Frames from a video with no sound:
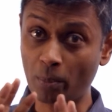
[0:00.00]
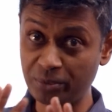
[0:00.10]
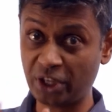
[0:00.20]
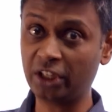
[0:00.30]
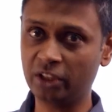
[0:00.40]

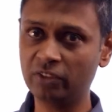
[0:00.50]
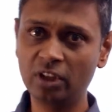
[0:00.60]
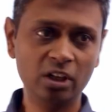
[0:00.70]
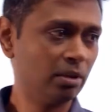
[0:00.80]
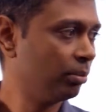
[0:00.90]
objective,
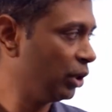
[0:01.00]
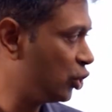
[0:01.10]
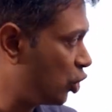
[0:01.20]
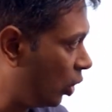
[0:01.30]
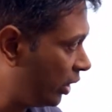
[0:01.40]
but it's
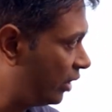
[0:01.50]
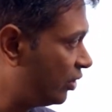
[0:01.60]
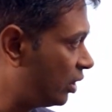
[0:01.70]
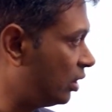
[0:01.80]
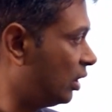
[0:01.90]
short
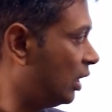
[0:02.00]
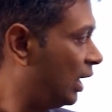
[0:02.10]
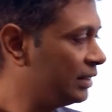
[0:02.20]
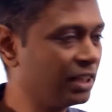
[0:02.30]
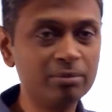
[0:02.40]
answer,
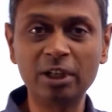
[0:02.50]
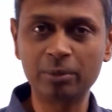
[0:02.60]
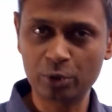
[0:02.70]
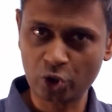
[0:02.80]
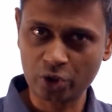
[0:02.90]
and that is
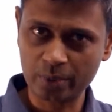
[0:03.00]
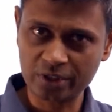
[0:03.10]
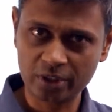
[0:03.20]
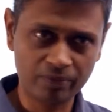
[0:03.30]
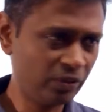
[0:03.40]
multiple choice
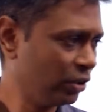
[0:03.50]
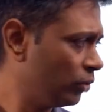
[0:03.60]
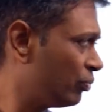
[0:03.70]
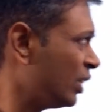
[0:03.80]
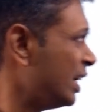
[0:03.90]
question. Right? So
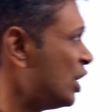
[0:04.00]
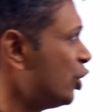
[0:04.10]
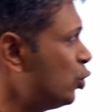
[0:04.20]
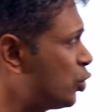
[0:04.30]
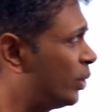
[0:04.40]

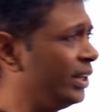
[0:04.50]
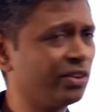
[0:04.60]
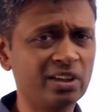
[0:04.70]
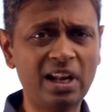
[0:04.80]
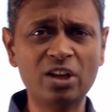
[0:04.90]
usually,
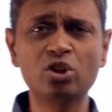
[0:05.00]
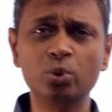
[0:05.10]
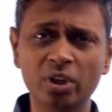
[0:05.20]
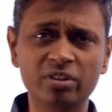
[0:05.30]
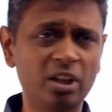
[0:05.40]
over the last 2
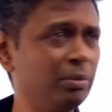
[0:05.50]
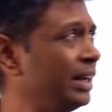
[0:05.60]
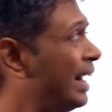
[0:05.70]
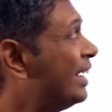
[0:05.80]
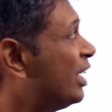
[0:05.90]
years, it has
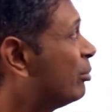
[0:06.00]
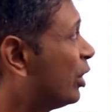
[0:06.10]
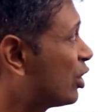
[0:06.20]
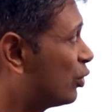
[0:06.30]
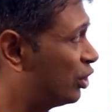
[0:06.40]
been 90
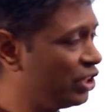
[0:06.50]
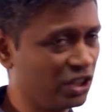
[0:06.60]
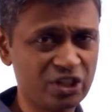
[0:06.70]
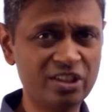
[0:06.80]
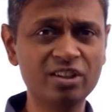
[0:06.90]
minutes for three
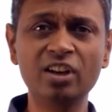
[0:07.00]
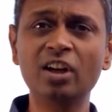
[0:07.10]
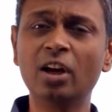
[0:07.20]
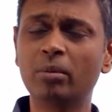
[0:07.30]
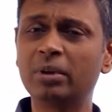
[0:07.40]
sections,
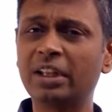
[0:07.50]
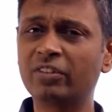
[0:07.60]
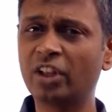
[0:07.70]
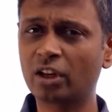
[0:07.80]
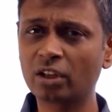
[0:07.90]
but
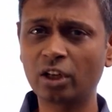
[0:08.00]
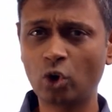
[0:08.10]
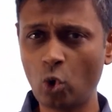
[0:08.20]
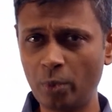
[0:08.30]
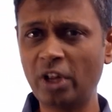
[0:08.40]
they're
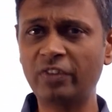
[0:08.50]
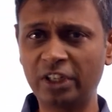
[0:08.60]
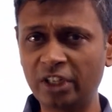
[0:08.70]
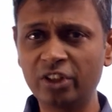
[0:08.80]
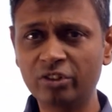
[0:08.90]
COVID
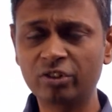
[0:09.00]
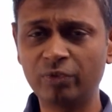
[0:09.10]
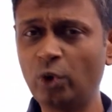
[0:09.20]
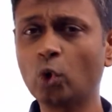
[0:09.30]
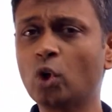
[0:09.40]
affected years.
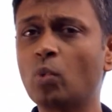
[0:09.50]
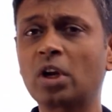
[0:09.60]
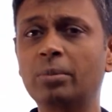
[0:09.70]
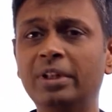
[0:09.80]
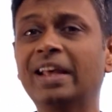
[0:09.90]
We don't know what
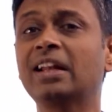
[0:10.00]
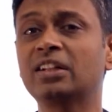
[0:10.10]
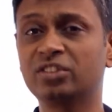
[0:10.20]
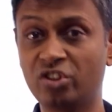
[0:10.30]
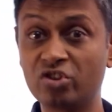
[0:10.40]
will be there
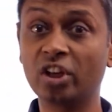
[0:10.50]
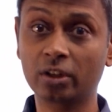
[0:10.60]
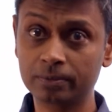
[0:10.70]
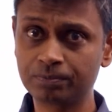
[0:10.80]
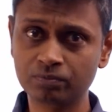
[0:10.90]
this
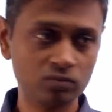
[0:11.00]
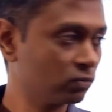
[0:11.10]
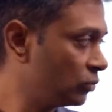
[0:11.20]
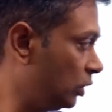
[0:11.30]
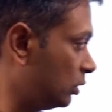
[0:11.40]

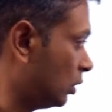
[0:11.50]
year.